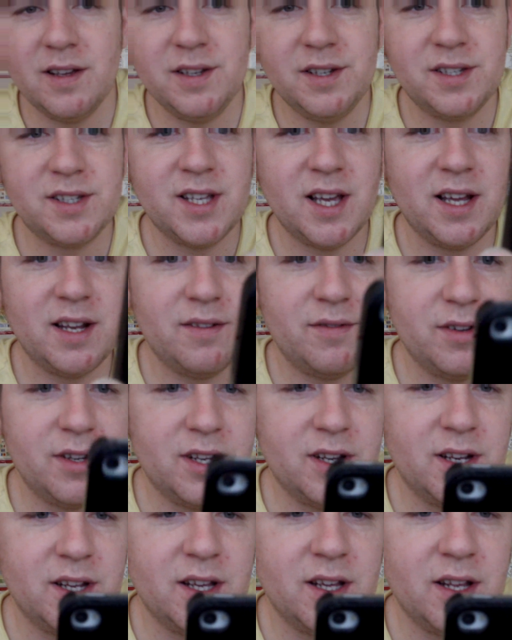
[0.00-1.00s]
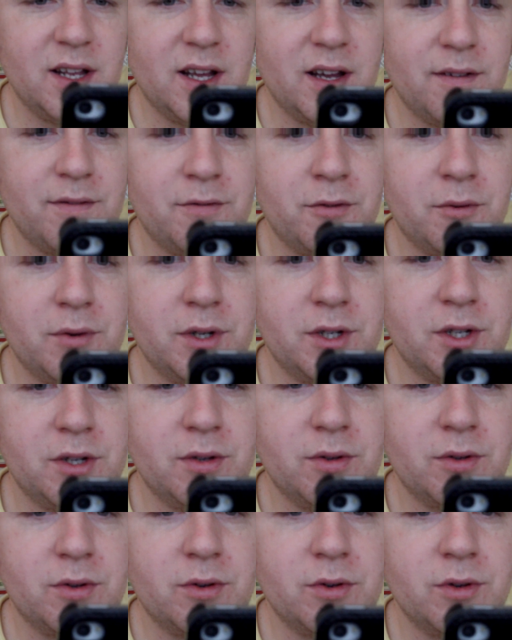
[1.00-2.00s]
you said, if you didn't hear that,
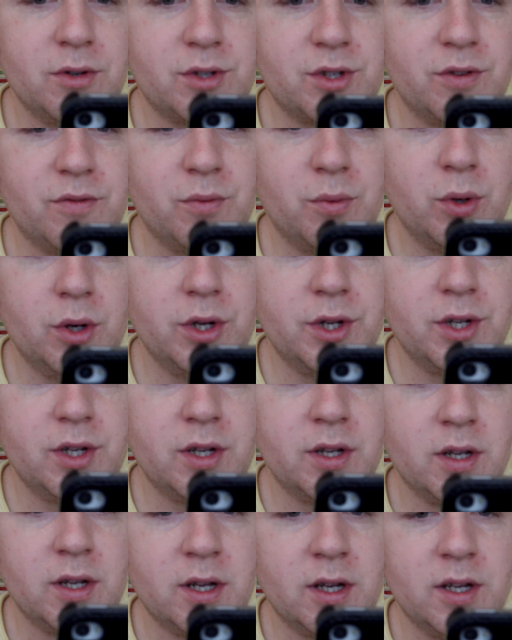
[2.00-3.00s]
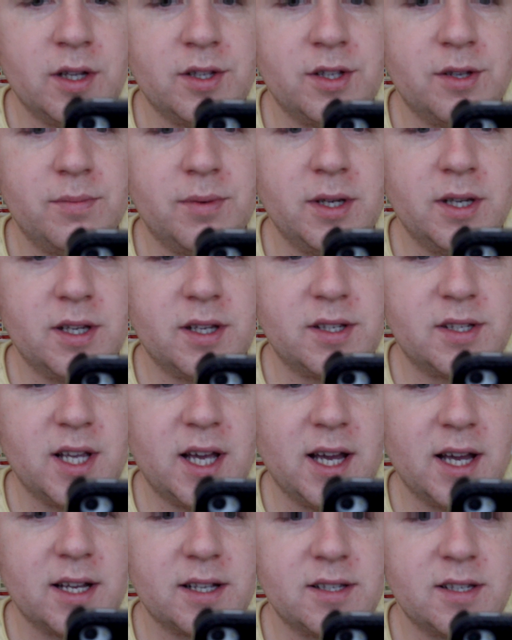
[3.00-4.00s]
42 cords of wood, to be
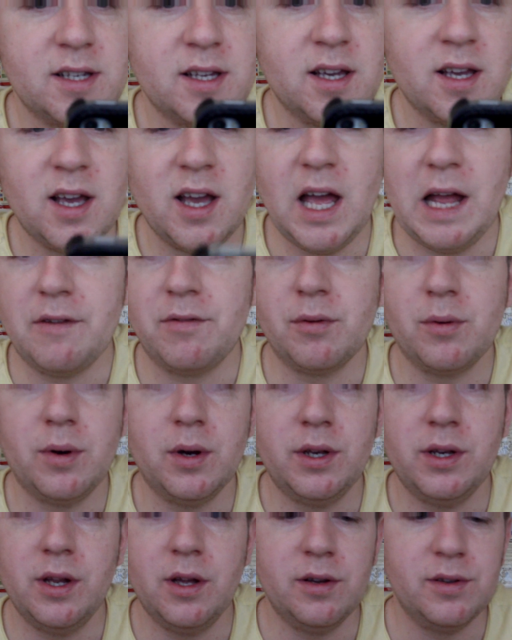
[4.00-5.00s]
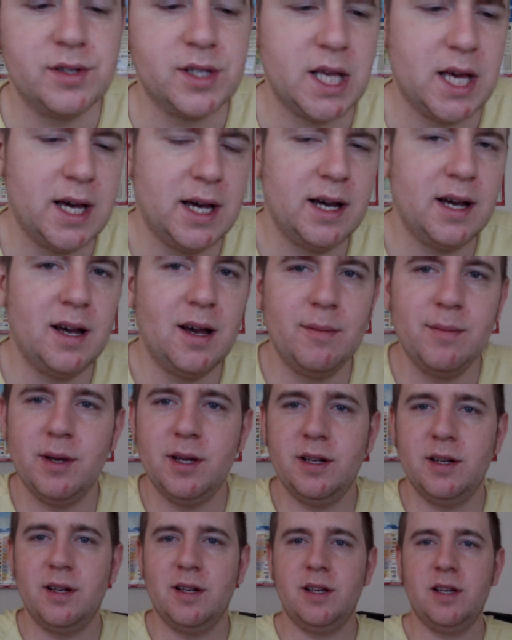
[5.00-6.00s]
exact. Everyone knows that. I
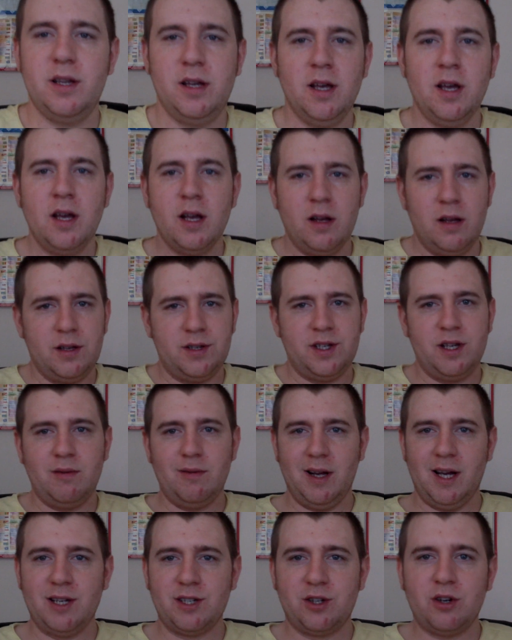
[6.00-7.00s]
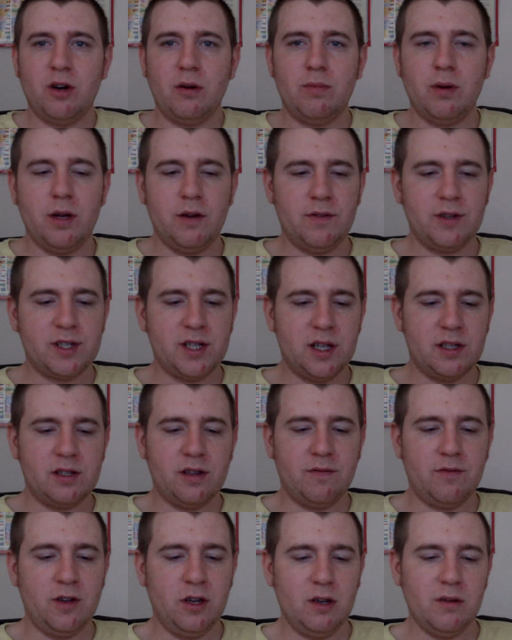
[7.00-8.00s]
mean, Siri has got a bit of a
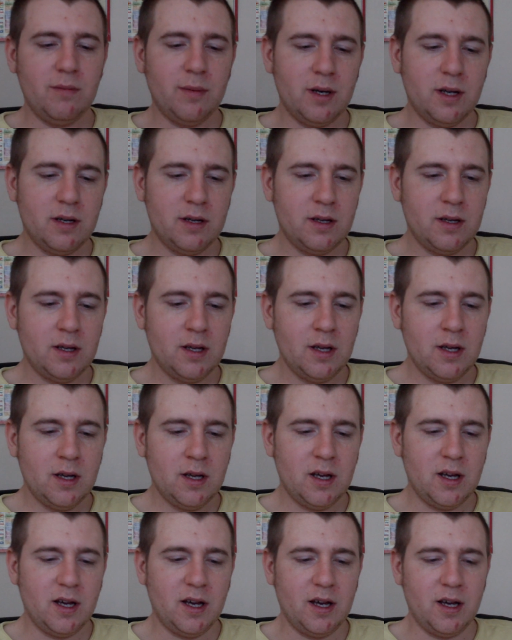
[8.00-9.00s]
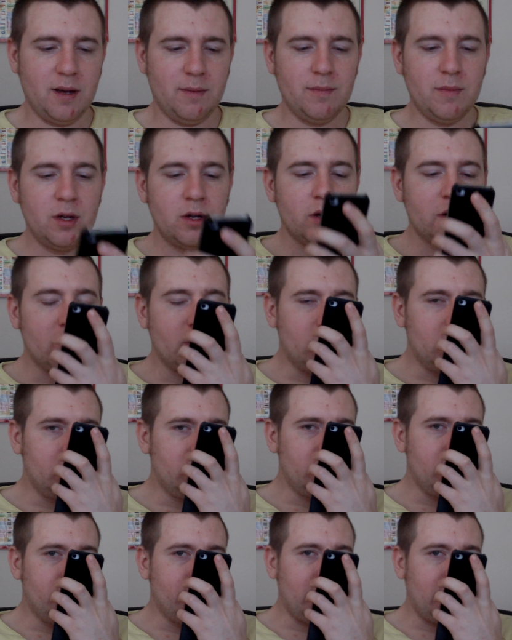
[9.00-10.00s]
sense of humour. Um,
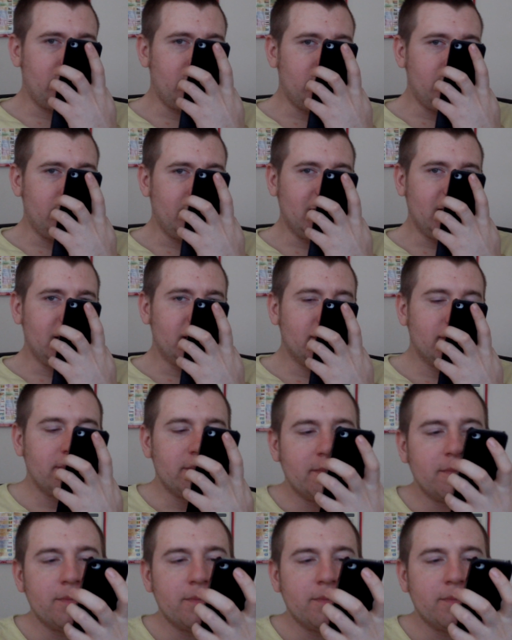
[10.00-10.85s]
will you marry me?